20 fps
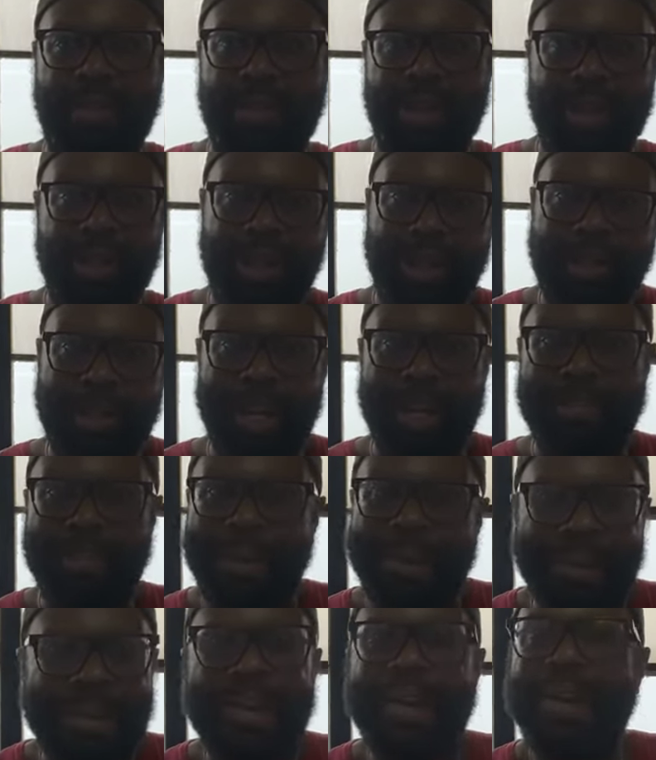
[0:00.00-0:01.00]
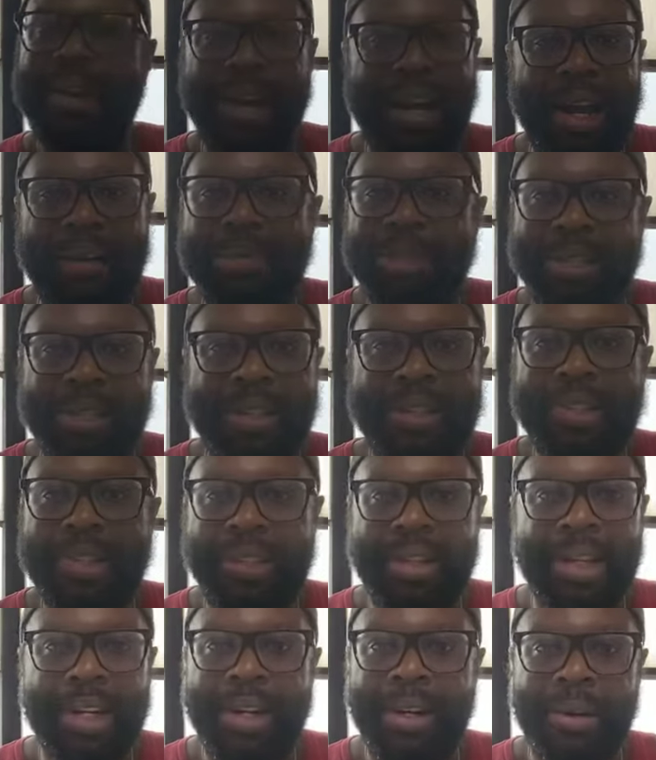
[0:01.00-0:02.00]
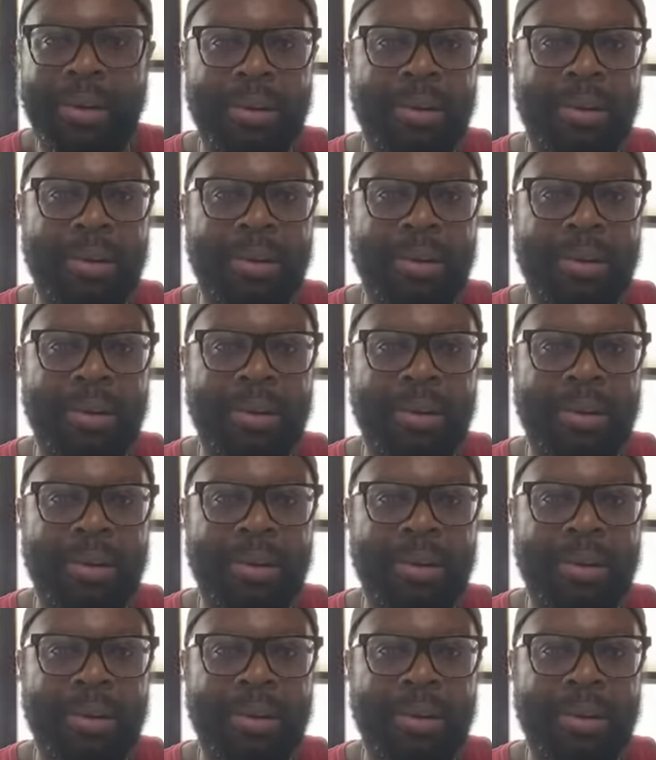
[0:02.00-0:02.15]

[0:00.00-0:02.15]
what it looks like, but I'm sure it's clear